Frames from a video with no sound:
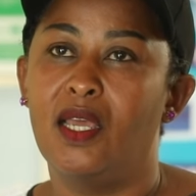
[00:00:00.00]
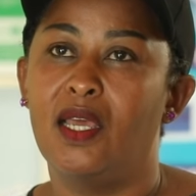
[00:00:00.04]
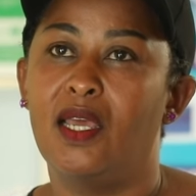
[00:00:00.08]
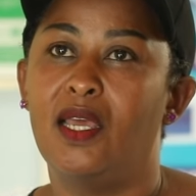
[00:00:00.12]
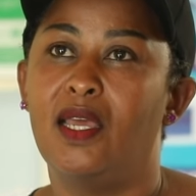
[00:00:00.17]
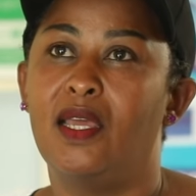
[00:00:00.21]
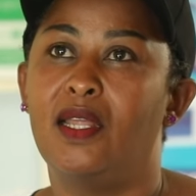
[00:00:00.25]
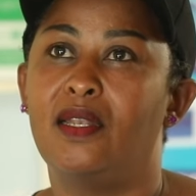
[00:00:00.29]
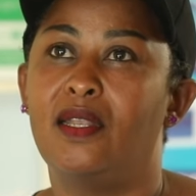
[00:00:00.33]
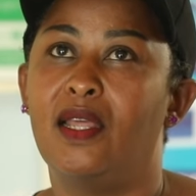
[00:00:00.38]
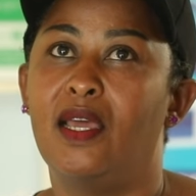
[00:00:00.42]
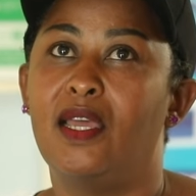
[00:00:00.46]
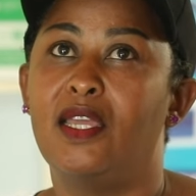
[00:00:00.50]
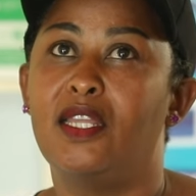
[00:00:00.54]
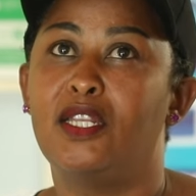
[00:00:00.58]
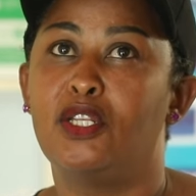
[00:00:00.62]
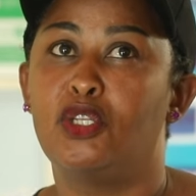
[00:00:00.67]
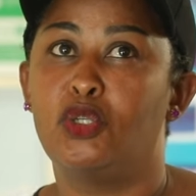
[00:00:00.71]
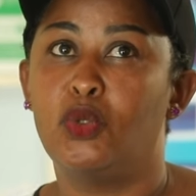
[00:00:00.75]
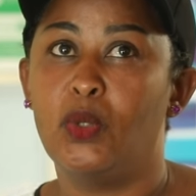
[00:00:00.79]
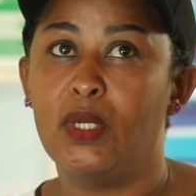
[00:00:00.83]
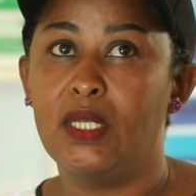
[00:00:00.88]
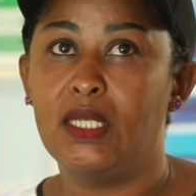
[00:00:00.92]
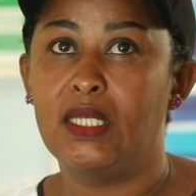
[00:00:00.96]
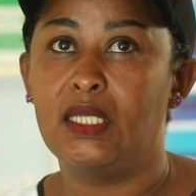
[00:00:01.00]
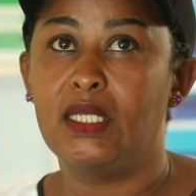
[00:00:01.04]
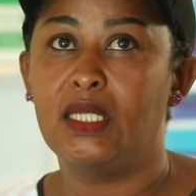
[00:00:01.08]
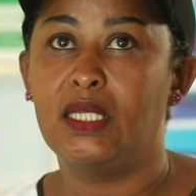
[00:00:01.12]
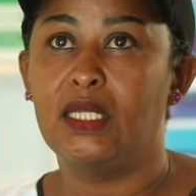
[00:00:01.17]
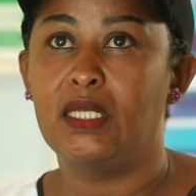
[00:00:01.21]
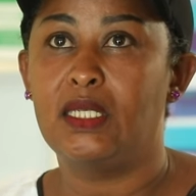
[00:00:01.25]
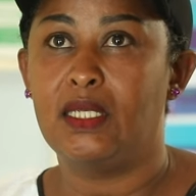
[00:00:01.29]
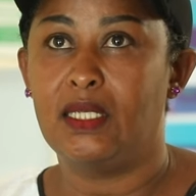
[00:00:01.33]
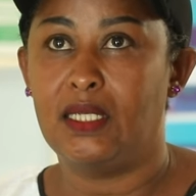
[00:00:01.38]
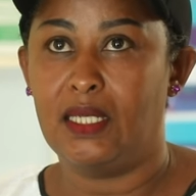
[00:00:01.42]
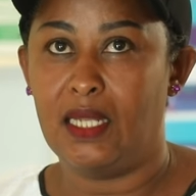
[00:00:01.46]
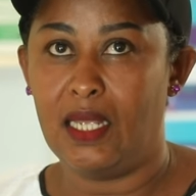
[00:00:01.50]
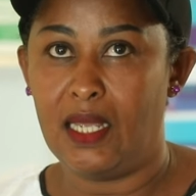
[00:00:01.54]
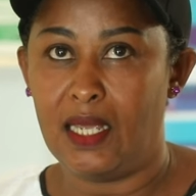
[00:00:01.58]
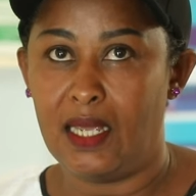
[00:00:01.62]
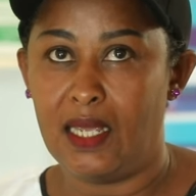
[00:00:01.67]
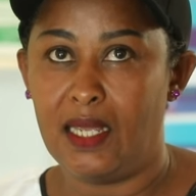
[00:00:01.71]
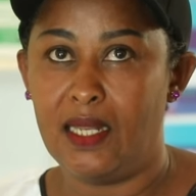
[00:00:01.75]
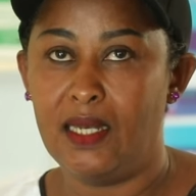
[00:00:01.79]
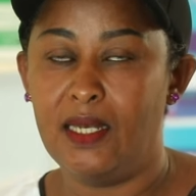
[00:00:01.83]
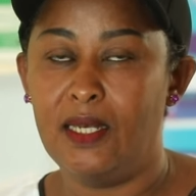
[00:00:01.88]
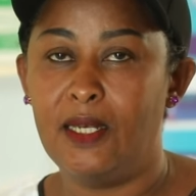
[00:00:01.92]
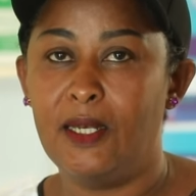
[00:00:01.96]
And in
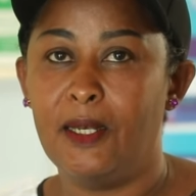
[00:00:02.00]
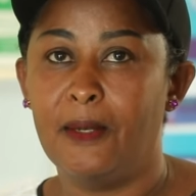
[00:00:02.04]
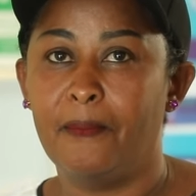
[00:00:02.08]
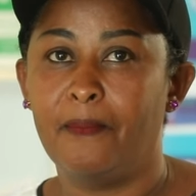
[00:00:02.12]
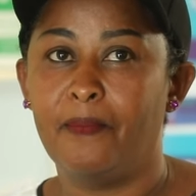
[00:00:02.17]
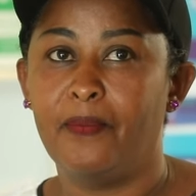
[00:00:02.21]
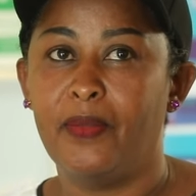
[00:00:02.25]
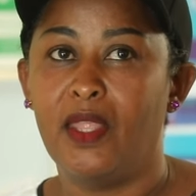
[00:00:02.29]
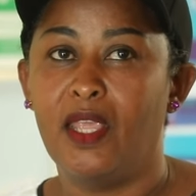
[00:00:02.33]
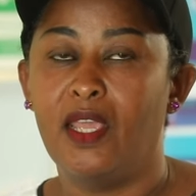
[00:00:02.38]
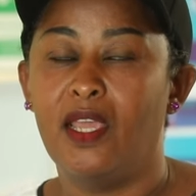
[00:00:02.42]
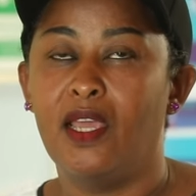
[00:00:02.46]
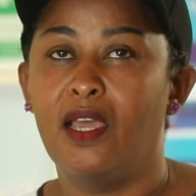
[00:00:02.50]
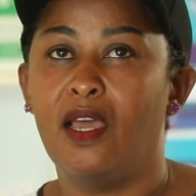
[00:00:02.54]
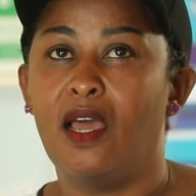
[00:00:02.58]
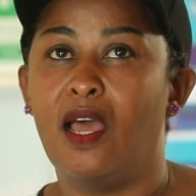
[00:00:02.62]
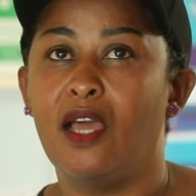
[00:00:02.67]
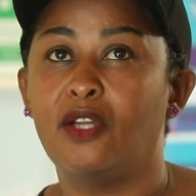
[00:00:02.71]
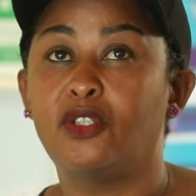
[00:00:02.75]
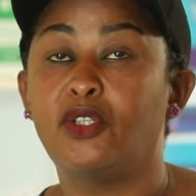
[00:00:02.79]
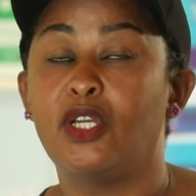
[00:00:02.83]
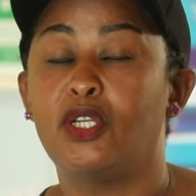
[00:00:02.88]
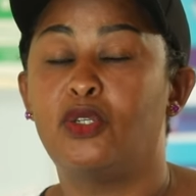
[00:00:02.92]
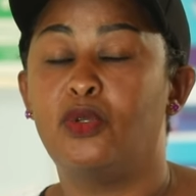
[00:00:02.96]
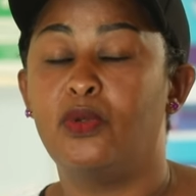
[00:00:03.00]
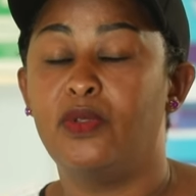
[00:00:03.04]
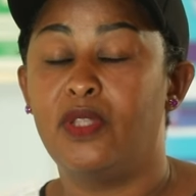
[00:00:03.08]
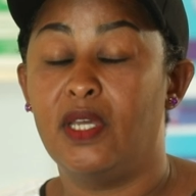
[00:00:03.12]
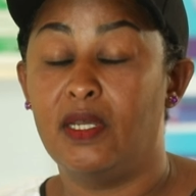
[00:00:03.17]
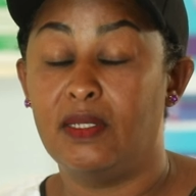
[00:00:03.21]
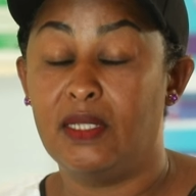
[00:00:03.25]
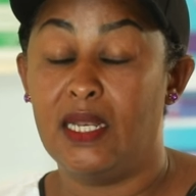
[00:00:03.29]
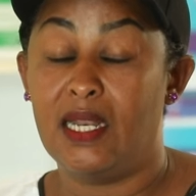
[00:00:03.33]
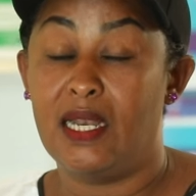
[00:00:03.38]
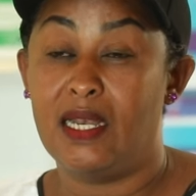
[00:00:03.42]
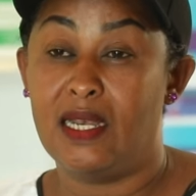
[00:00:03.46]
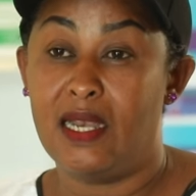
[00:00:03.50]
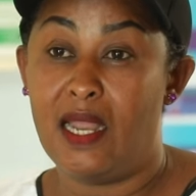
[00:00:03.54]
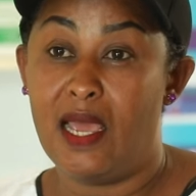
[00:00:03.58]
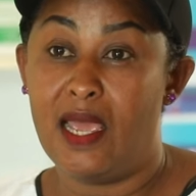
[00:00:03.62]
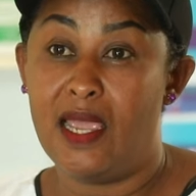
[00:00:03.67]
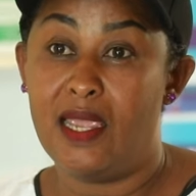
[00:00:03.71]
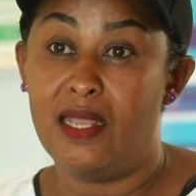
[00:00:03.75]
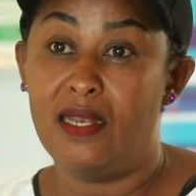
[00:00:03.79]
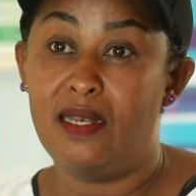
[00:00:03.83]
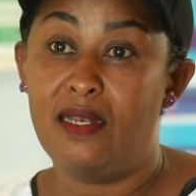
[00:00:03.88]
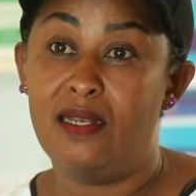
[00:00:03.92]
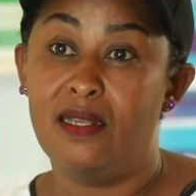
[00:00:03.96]
2010, actually
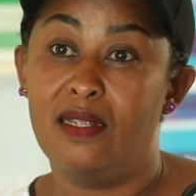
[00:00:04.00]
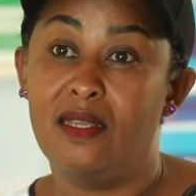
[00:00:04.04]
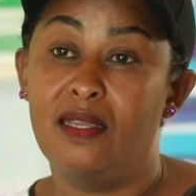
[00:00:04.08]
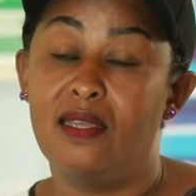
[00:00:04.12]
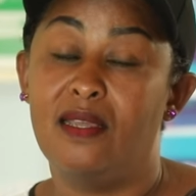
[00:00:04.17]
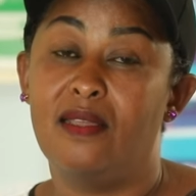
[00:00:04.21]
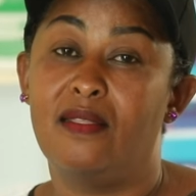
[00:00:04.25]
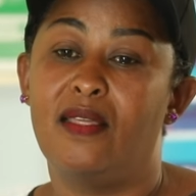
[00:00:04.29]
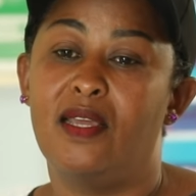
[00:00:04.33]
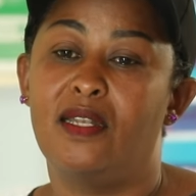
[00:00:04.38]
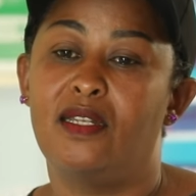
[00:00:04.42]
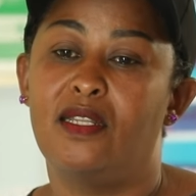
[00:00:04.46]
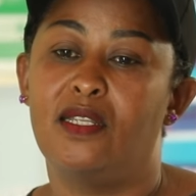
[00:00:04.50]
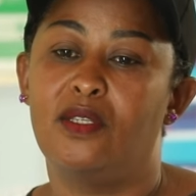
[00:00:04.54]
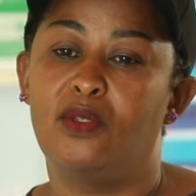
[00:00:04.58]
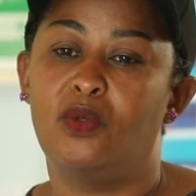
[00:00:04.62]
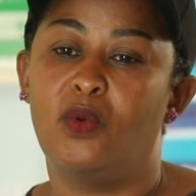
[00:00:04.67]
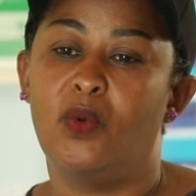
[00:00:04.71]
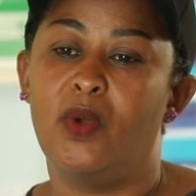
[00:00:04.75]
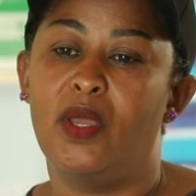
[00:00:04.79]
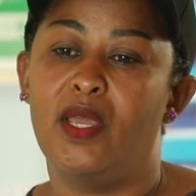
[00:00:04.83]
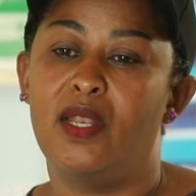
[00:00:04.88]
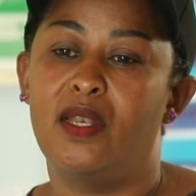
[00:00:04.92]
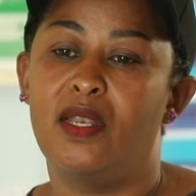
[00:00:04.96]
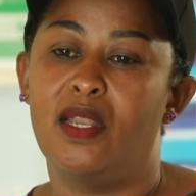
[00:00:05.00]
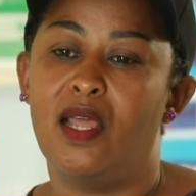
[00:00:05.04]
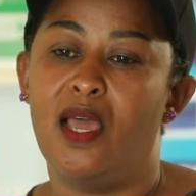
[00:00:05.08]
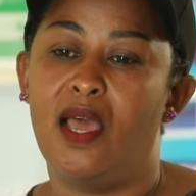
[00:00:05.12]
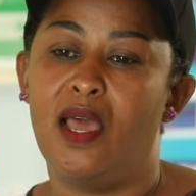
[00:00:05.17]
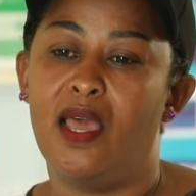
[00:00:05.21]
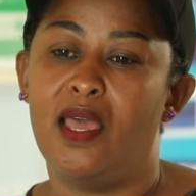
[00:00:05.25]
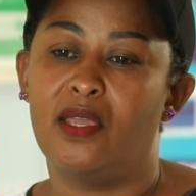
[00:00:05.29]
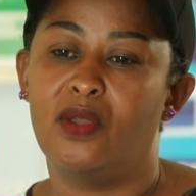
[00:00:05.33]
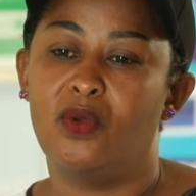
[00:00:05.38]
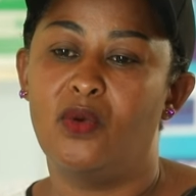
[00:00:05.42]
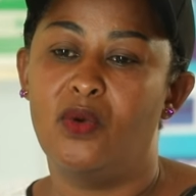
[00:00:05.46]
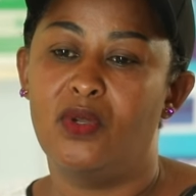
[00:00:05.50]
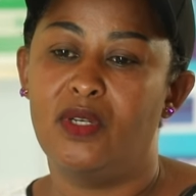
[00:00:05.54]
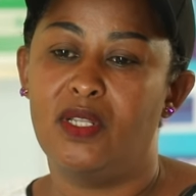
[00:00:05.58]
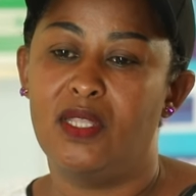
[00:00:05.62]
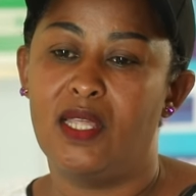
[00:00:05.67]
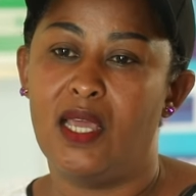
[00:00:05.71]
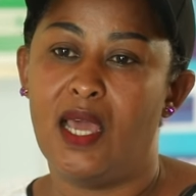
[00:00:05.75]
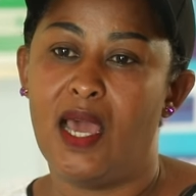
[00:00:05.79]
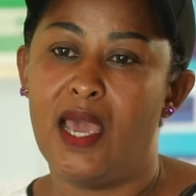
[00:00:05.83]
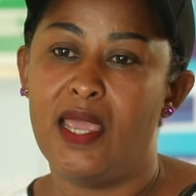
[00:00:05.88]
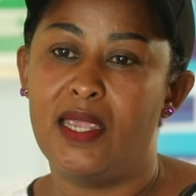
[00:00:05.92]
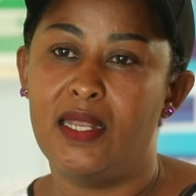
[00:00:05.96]
2009, that is when I got
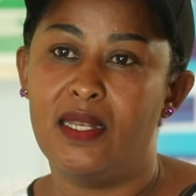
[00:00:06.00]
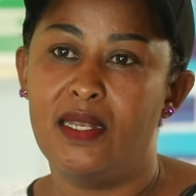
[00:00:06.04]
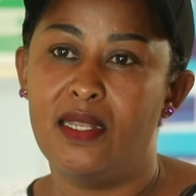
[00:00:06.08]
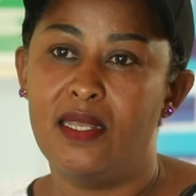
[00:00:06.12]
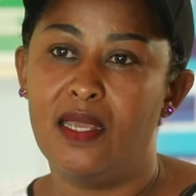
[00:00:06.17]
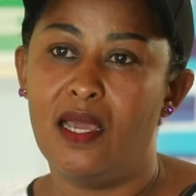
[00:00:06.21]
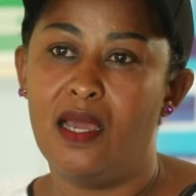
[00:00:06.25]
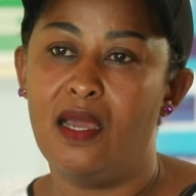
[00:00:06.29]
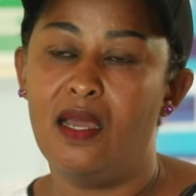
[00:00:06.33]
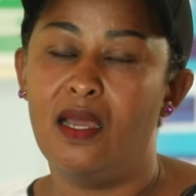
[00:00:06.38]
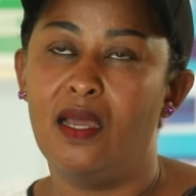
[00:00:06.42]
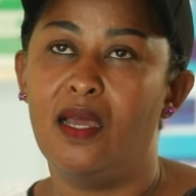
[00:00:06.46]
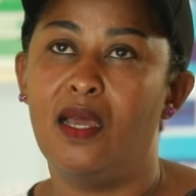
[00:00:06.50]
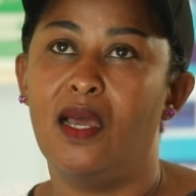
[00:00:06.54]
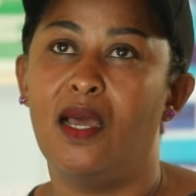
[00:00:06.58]
the idea.